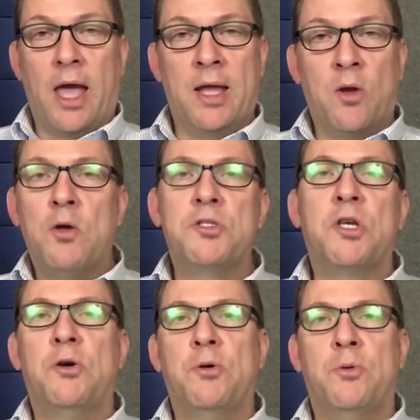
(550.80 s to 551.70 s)
and
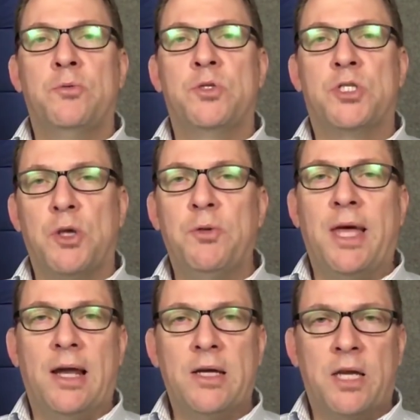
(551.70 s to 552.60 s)
also so
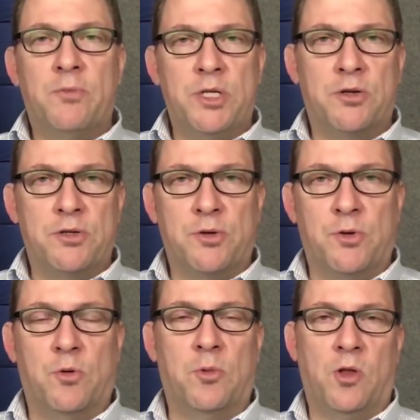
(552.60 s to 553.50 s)
that I can return
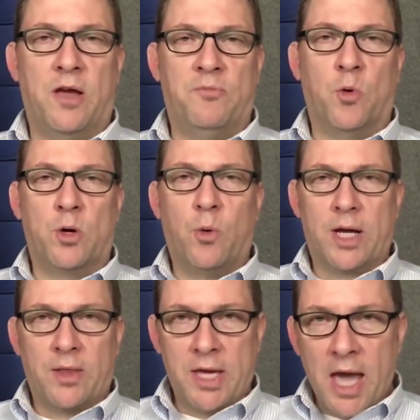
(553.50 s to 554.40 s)
to a normal life more
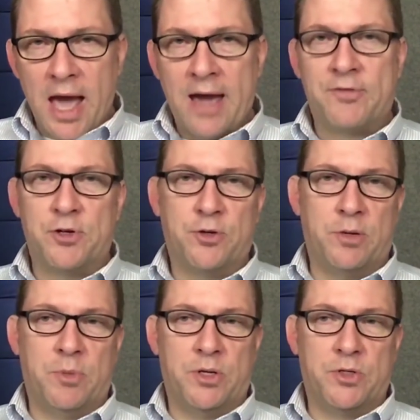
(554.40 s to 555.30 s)
quickly after
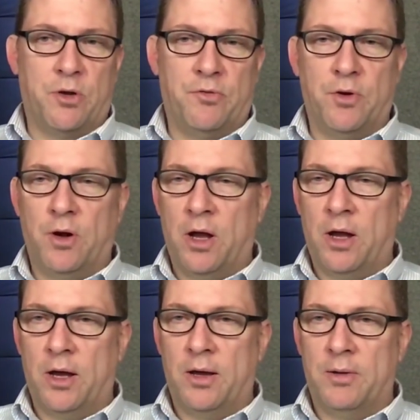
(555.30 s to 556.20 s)
treatment is
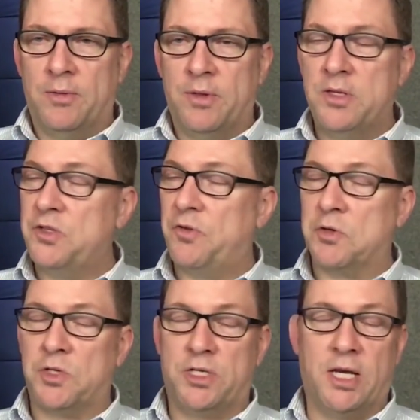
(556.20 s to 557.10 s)
over. These
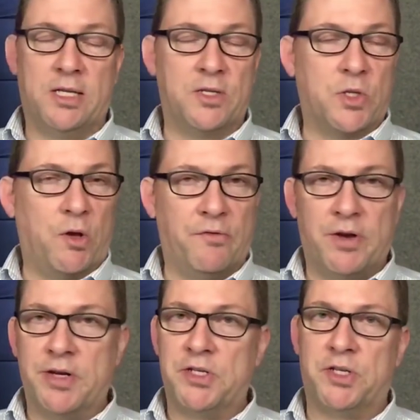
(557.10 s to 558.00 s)
folks take this all
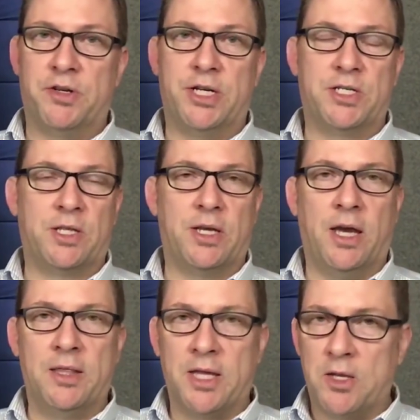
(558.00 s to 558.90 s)
very
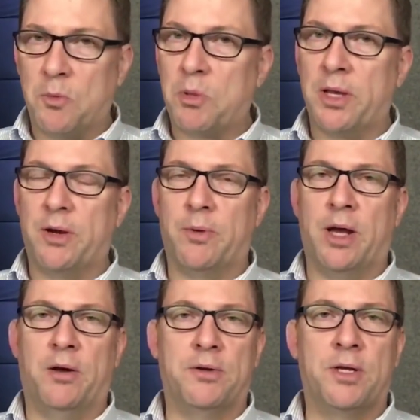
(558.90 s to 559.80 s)
seriously, and they don't play
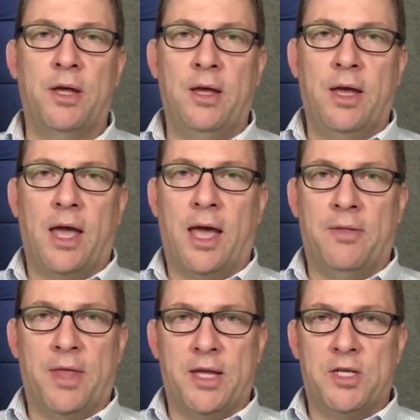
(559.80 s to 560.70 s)
around,
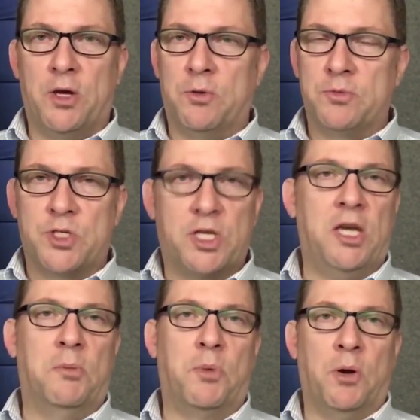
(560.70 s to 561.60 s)
and they don't
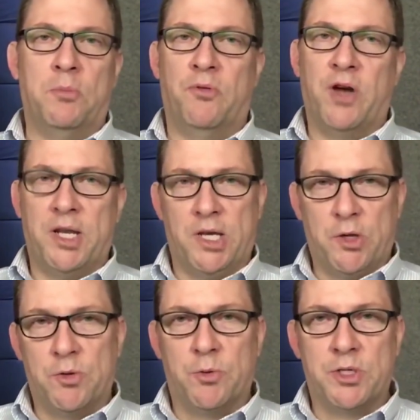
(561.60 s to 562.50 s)
skimp on providing
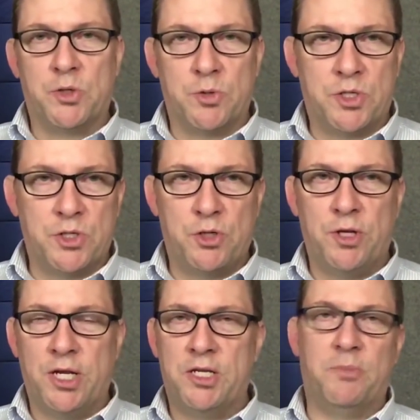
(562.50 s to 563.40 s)
you the resources
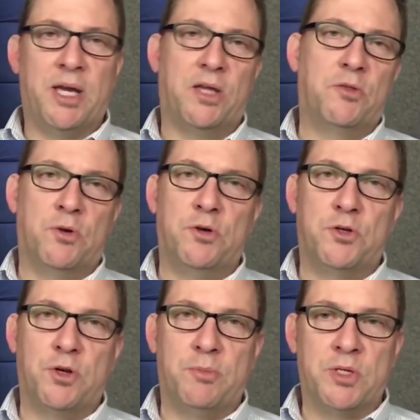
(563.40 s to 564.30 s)
you need to make it through
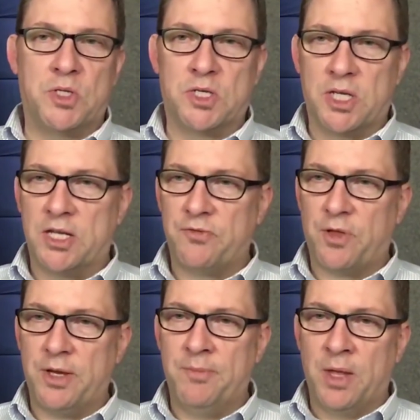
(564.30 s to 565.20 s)
your treatment
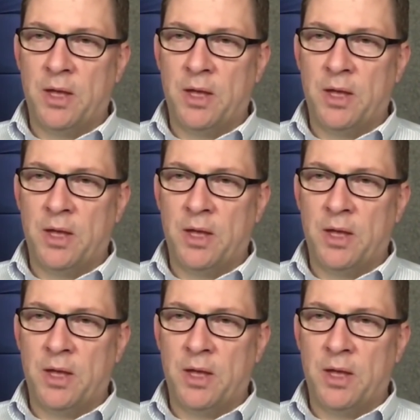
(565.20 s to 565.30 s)
successfully.